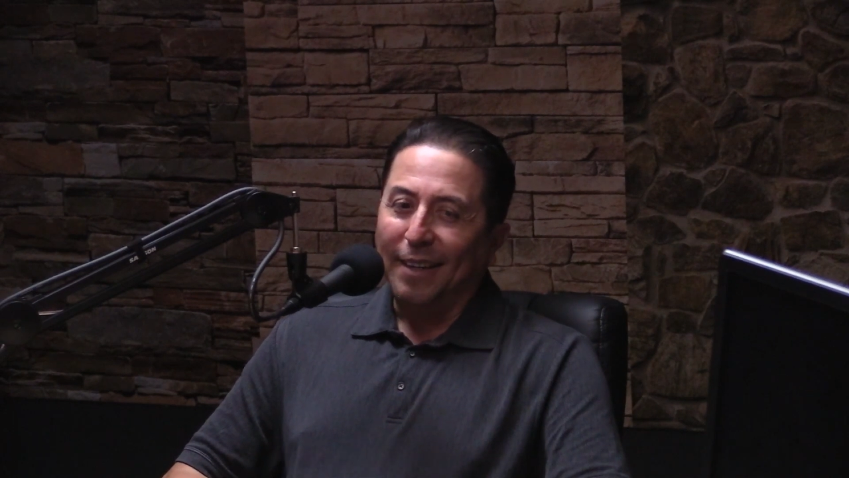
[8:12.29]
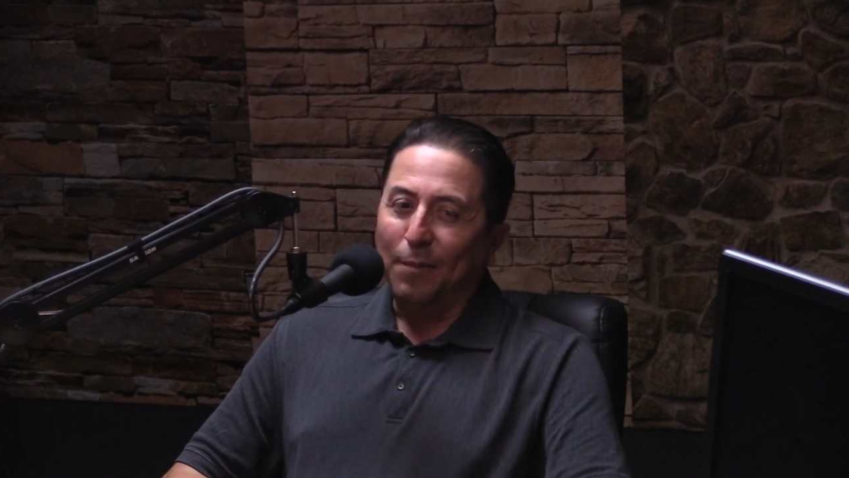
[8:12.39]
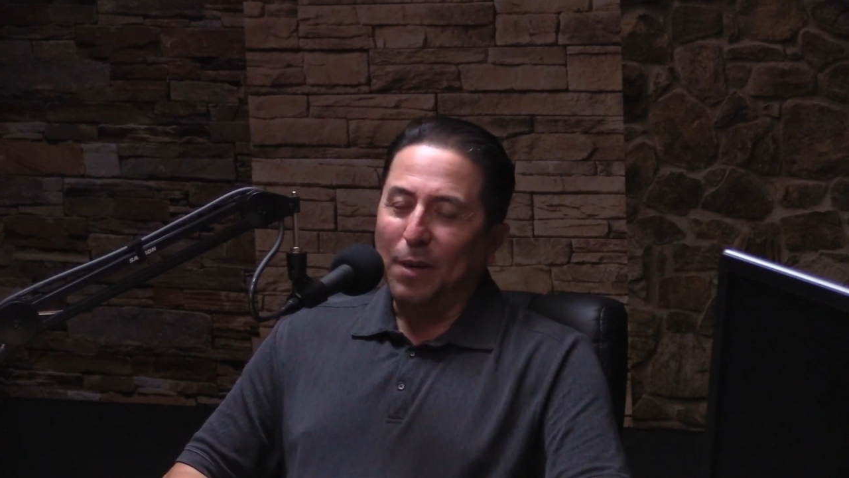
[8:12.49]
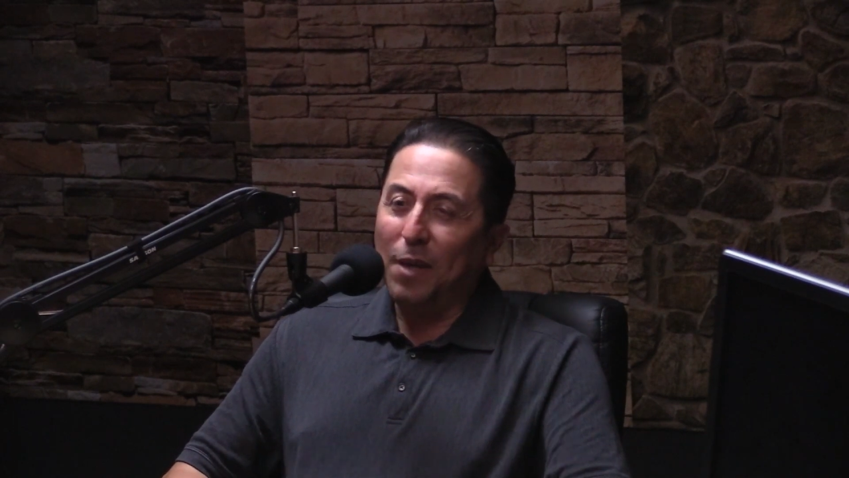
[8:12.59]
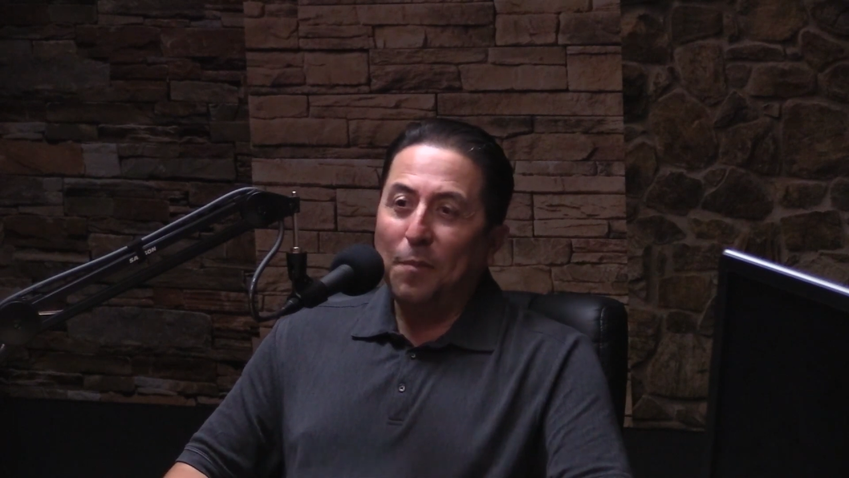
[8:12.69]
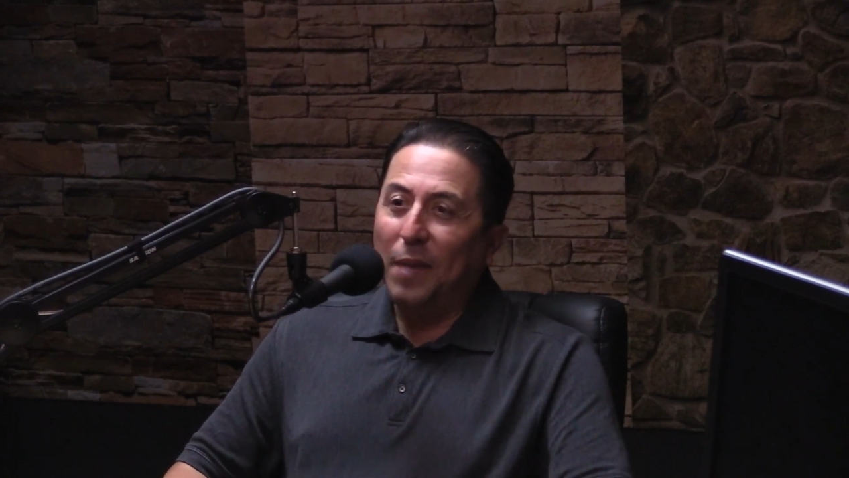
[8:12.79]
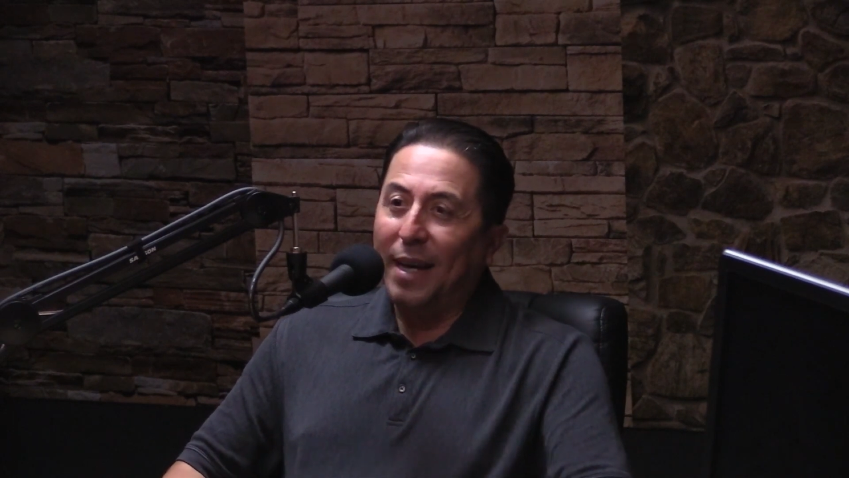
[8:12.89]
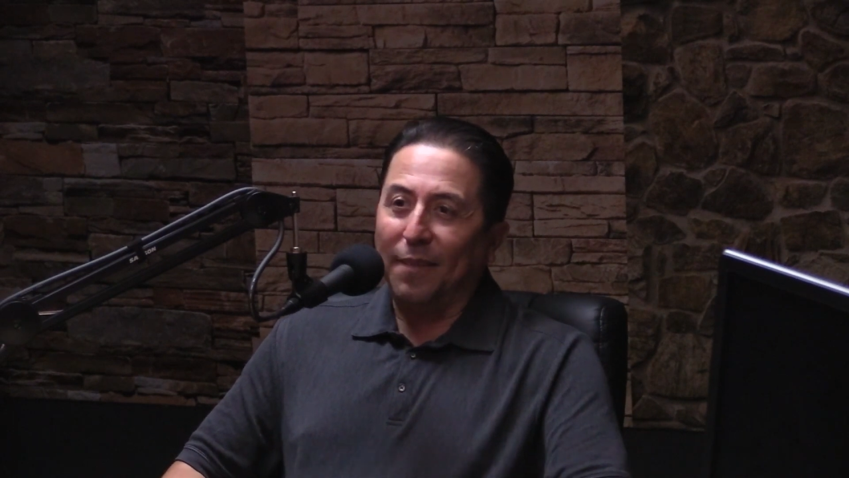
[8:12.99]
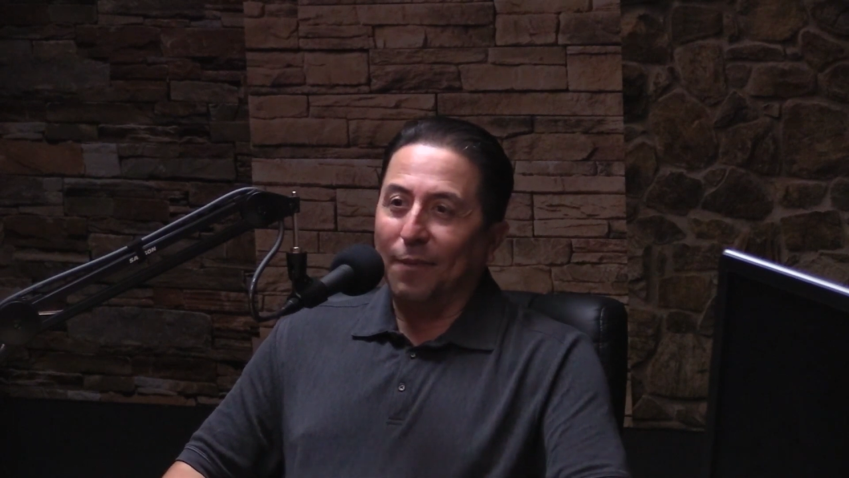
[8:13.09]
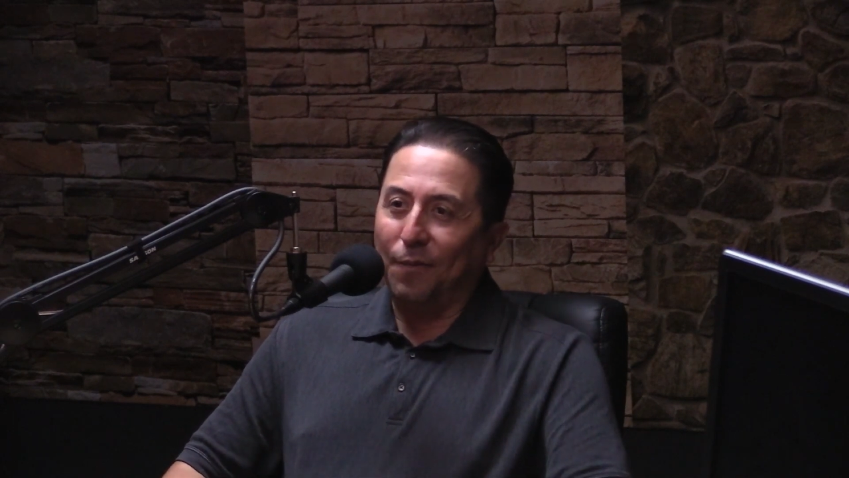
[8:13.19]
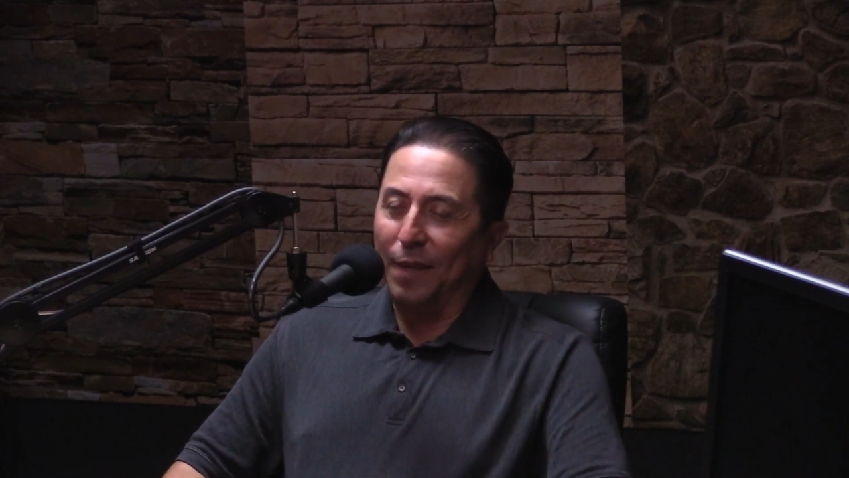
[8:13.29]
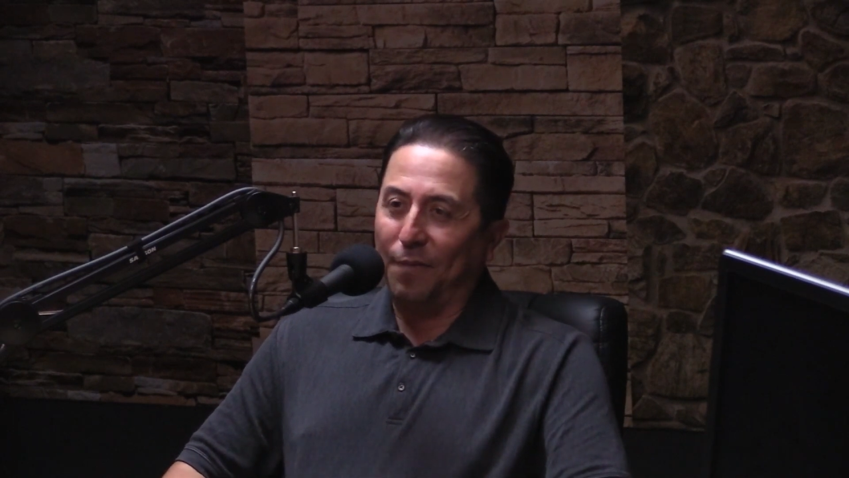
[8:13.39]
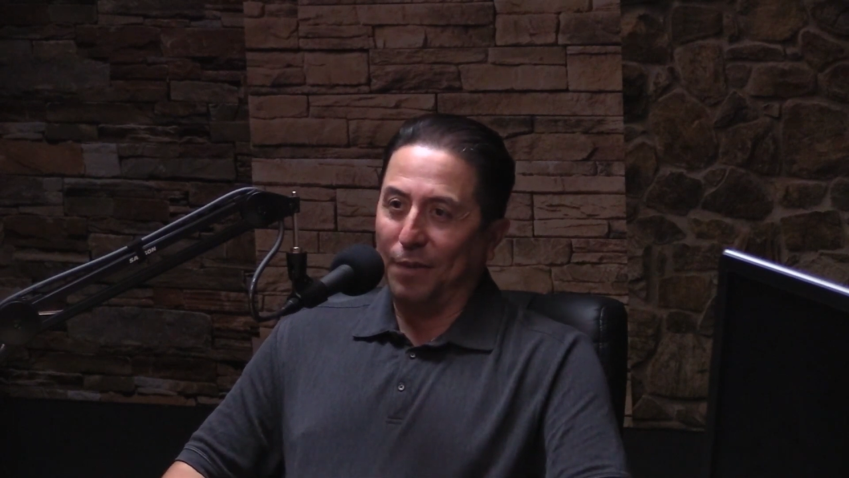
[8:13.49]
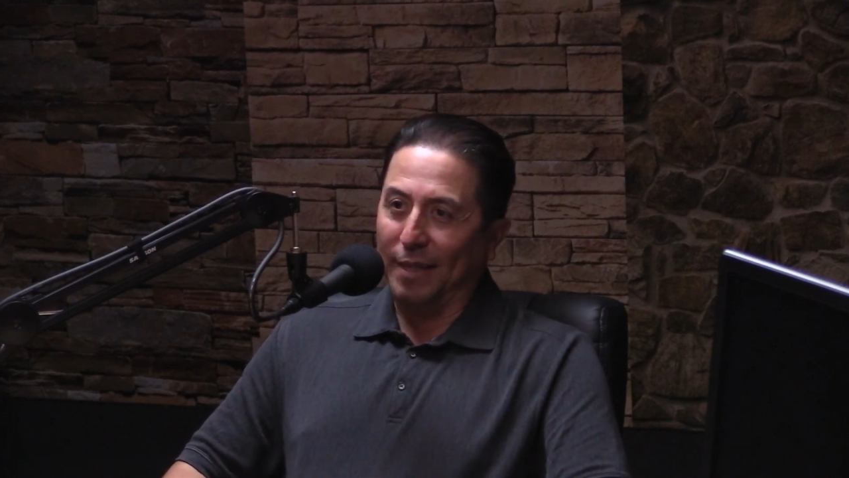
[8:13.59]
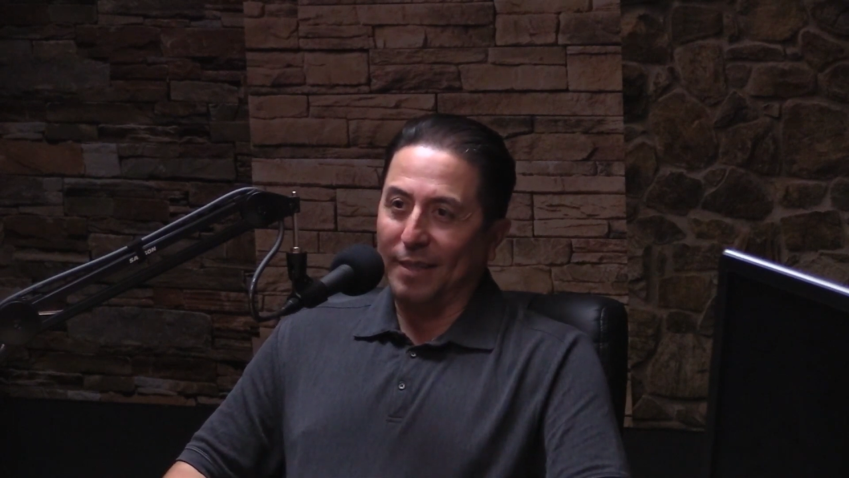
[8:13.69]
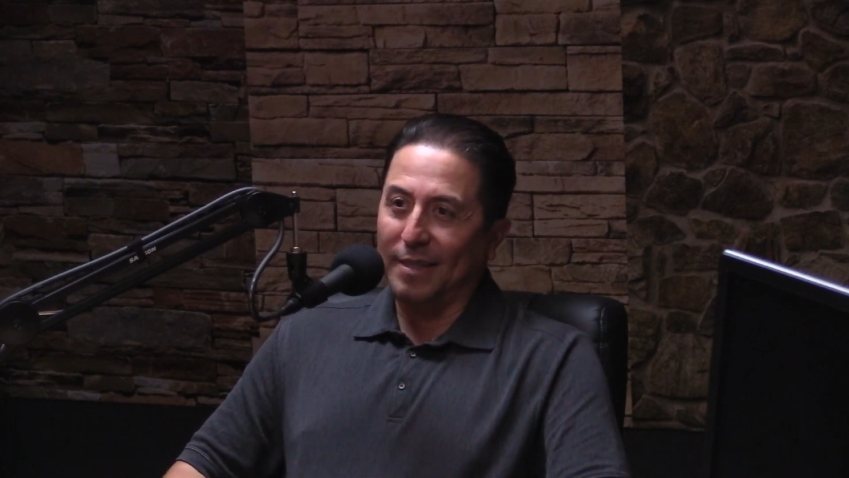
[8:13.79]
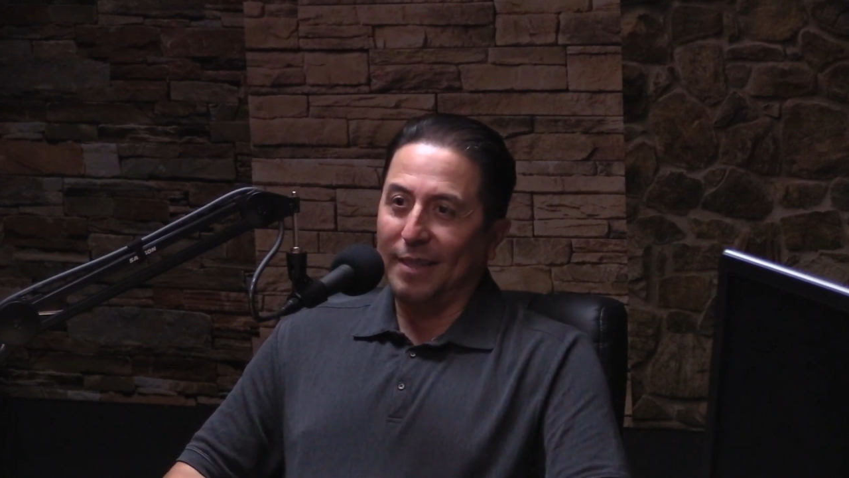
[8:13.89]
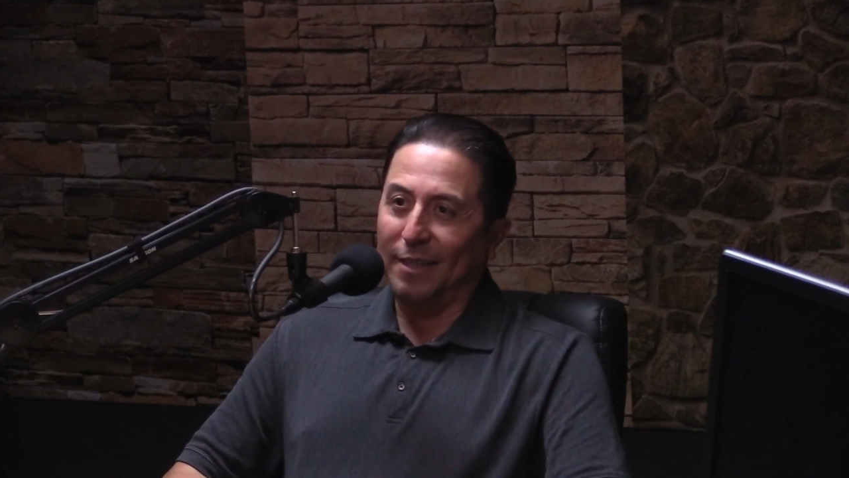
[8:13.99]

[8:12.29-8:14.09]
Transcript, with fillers: Maybe I'm not fit for this,